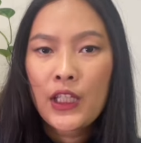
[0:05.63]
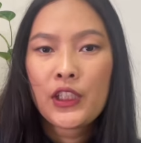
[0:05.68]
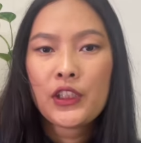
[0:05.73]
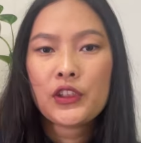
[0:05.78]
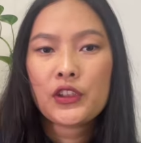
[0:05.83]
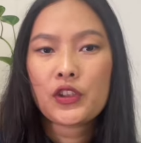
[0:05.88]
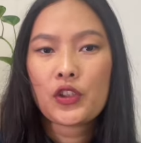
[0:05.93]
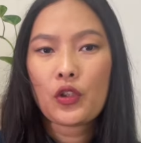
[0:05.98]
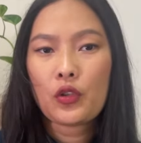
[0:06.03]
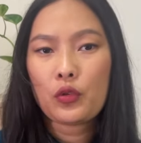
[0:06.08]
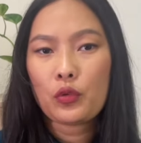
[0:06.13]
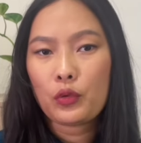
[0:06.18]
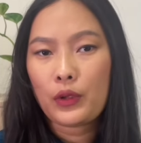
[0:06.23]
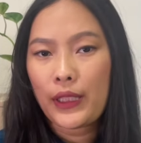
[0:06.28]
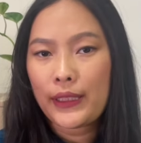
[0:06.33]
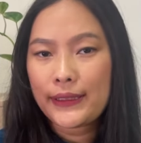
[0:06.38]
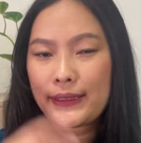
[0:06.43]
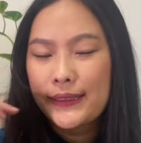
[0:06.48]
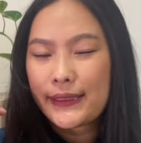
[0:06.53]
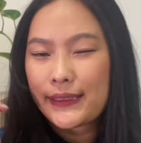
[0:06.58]
So
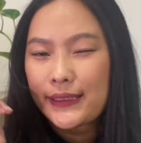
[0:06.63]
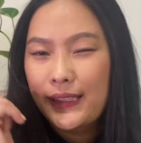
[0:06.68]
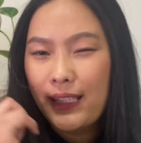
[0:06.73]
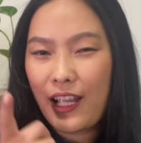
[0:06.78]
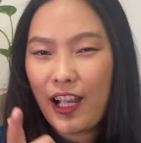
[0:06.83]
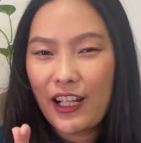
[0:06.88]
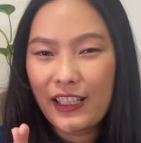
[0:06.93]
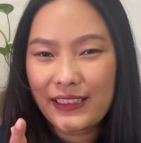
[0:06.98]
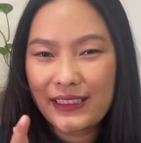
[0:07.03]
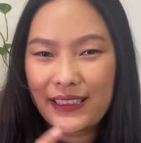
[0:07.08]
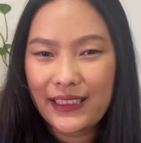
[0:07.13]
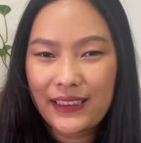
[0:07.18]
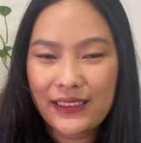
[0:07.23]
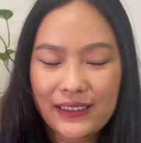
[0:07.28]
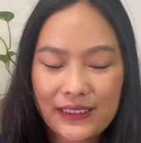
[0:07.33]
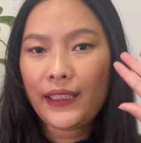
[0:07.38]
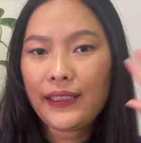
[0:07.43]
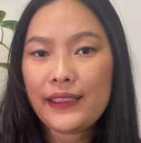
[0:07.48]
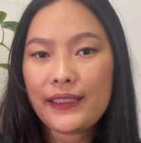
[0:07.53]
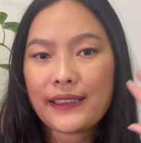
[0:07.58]
let's start.
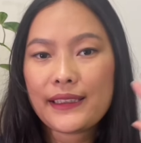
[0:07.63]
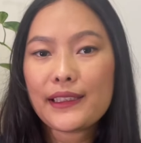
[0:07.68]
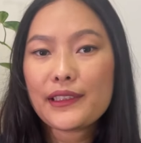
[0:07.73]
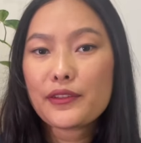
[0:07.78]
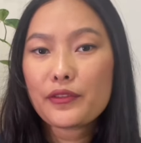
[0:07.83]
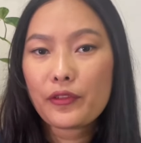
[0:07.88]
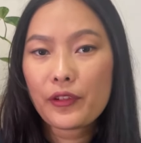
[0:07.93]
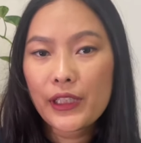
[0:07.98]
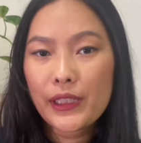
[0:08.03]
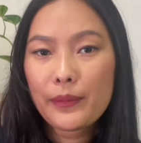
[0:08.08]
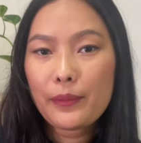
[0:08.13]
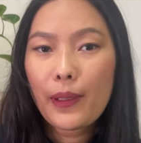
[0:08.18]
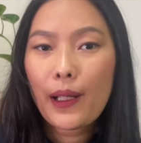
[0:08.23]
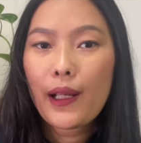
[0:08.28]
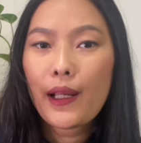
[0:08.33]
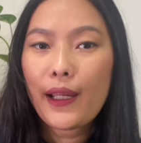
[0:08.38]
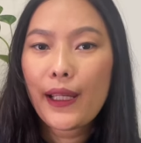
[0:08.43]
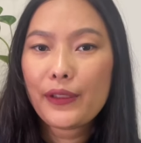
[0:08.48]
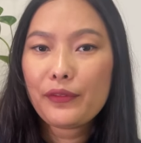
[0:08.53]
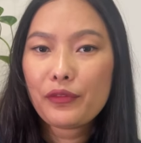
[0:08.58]
Hey, this is
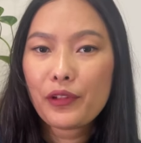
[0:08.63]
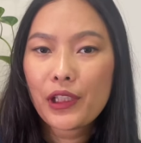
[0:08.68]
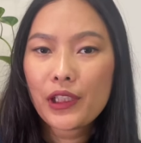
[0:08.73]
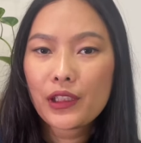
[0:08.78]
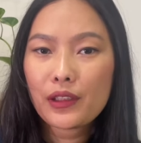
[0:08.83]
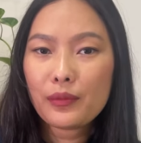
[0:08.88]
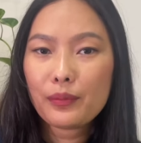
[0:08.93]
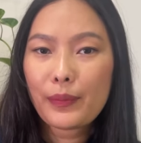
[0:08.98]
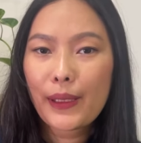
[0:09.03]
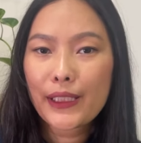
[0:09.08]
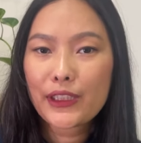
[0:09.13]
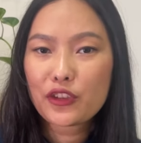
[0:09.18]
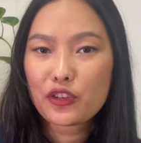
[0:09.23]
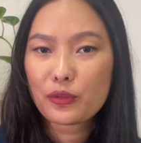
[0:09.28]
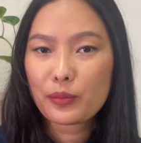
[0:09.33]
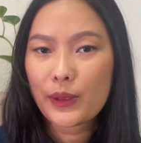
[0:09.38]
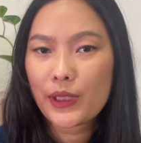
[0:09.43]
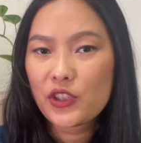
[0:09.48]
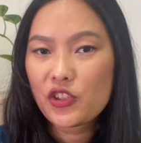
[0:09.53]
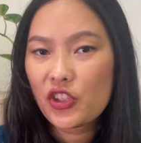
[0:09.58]
Rima and welcome back to
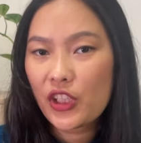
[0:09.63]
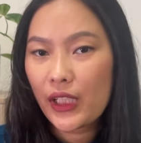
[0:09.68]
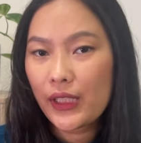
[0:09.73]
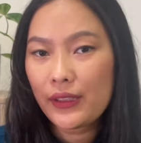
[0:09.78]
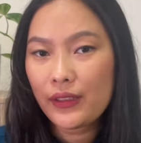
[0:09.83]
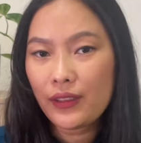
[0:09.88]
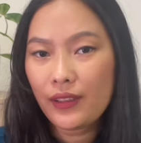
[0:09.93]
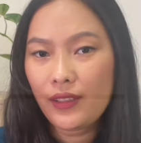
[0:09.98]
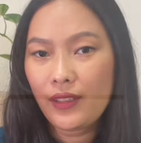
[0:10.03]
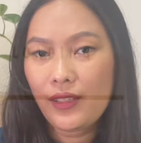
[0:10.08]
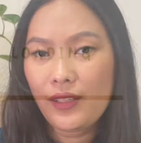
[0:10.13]
my channel.